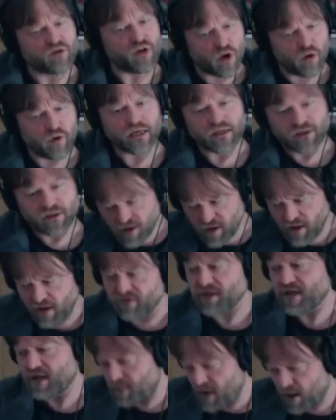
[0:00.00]
knowing that you have
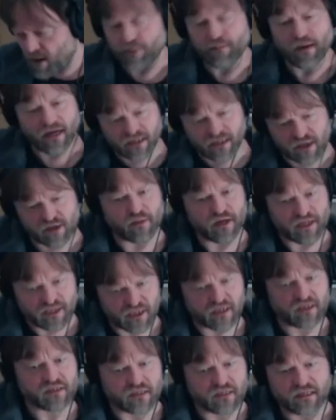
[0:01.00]
to keep coming back to the
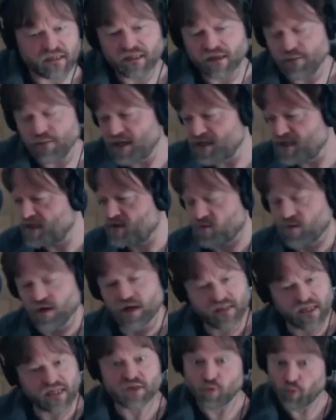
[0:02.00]
basics and get the basics right,
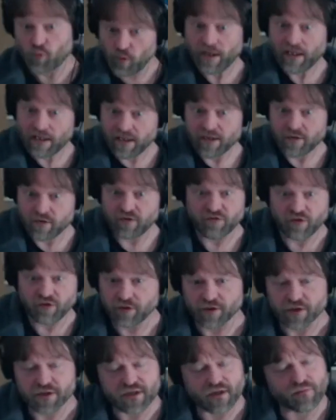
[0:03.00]
that's a really good
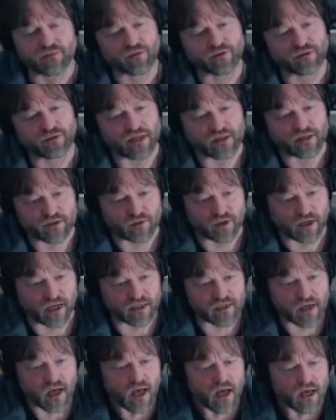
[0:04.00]
focus. I'm thrilled they do that.
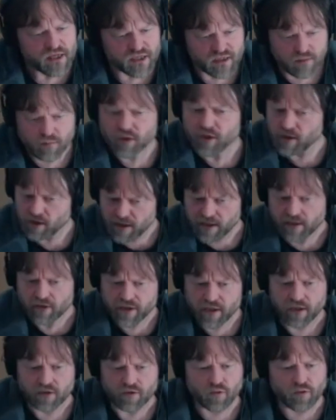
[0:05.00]
Similarly,
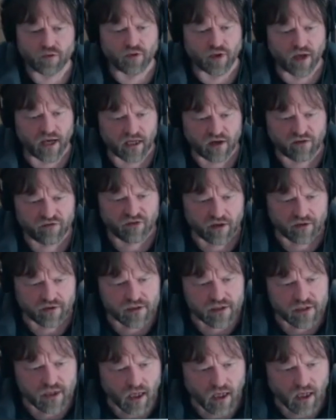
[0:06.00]
looking through that, I
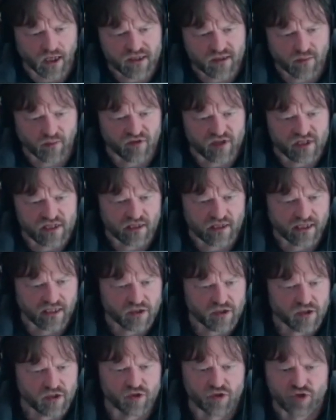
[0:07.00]
found some of these
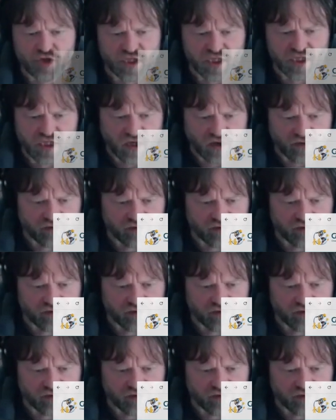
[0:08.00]
links to GCF